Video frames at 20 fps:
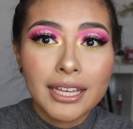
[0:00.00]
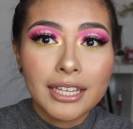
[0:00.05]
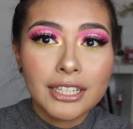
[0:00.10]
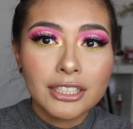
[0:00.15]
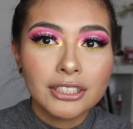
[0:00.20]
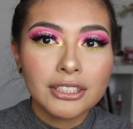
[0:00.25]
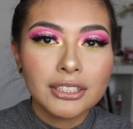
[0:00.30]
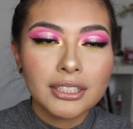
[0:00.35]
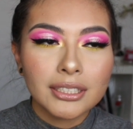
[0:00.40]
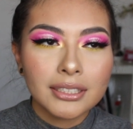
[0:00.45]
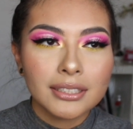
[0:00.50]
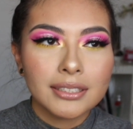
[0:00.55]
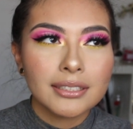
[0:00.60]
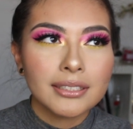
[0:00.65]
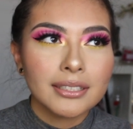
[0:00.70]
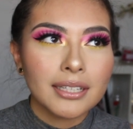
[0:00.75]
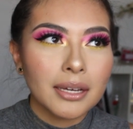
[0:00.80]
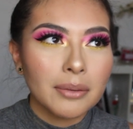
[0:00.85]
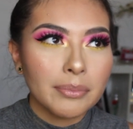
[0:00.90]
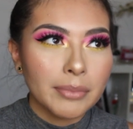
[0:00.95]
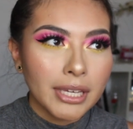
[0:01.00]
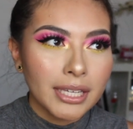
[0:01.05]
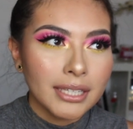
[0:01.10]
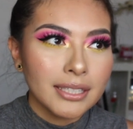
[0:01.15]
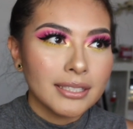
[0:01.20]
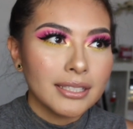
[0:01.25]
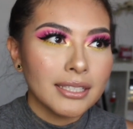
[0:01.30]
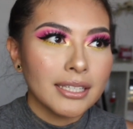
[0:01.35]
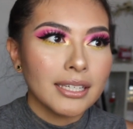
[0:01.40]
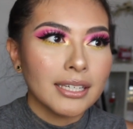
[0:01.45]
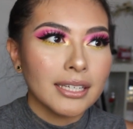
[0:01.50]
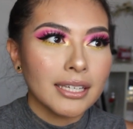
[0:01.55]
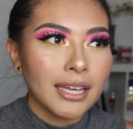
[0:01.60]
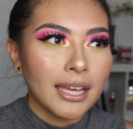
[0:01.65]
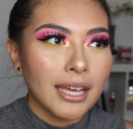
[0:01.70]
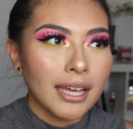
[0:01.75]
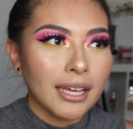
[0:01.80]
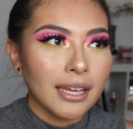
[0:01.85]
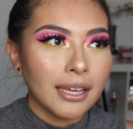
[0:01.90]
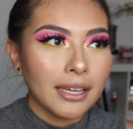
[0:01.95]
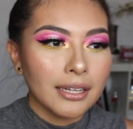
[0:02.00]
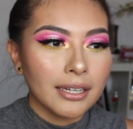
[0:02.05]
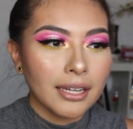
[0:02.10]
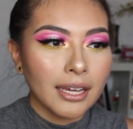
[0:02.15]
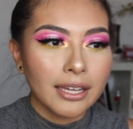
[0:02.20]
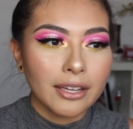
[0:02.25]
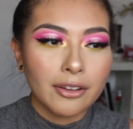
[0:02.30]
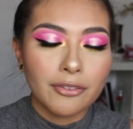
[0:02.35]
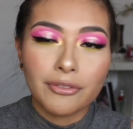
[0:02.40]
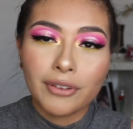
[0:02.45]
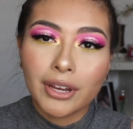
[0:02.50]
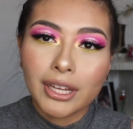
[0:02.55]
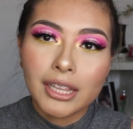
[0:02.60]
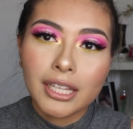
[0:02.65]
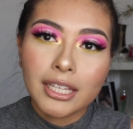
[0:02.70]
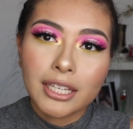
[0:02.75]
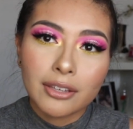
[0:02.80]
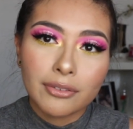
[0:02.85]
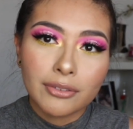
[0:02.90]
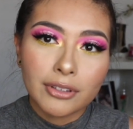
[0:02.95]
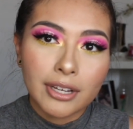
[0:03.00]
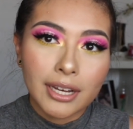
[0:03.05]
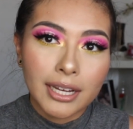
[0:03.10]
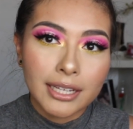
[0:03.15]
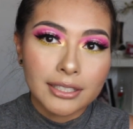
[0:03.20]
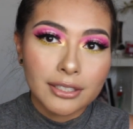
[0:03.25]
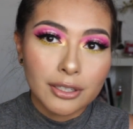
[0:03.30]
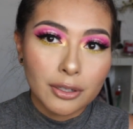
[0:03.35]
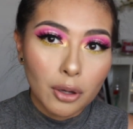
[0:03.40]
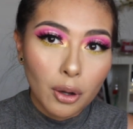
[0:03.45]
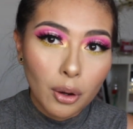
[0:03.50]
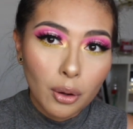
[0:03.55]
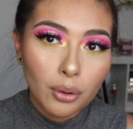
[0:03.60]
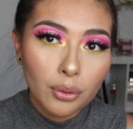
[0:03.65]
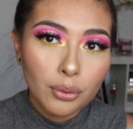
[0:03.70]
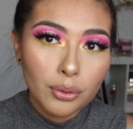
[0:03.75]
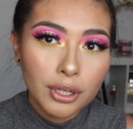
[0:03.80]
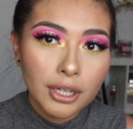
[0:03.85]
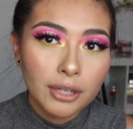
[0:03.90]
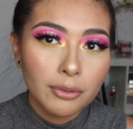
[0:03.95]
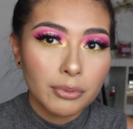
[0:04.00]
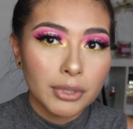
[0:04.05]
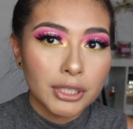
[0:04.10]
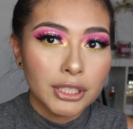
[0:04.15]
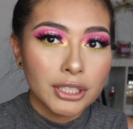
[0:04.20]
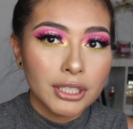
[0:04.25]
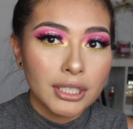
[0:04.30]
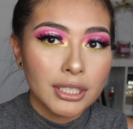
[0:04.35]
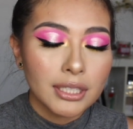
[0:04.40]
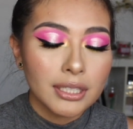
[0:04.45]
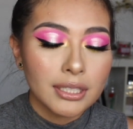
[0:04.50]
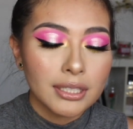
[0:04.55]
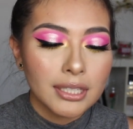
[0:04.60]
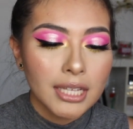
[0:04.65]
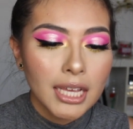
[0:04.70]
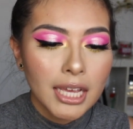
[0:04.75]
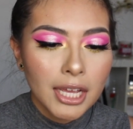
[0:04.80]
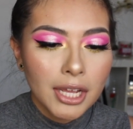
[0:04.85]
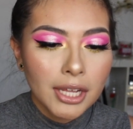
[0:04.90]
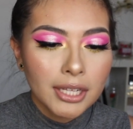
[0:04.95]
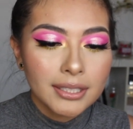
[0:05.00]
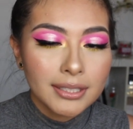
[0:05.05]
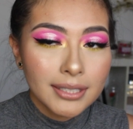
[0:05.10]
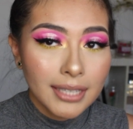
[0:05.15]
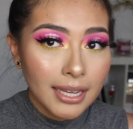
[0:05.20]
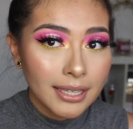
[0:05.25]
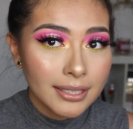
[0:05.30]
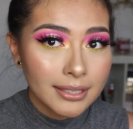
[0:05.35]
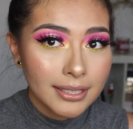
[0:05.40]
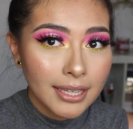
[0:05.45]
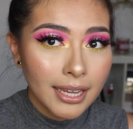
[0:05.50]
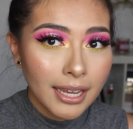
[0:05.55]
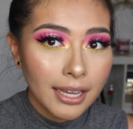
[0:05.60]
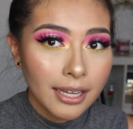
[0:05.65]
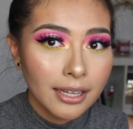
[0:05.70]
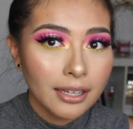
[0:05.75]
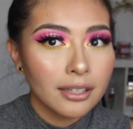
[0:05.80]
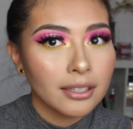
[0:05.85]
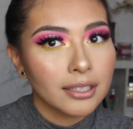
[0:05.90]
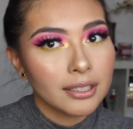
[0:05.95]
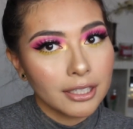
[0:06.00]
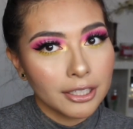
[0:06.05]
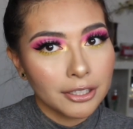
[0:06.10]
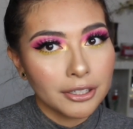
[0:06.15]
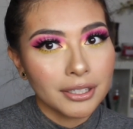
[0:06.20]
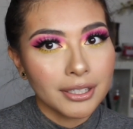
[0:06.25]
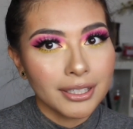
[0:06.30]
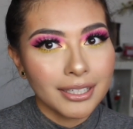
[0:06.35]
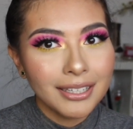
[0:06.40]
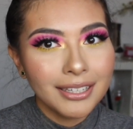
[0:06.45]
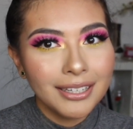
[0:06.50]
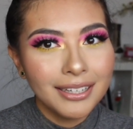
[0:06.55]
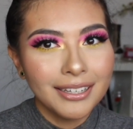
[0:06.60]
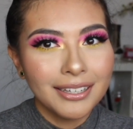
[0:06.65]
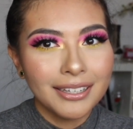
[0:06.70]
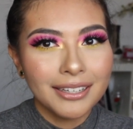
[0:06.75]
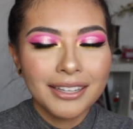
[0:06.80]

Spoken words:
it's just amazing, and I could finally give you guys a code, which is Sasscatt, clearly.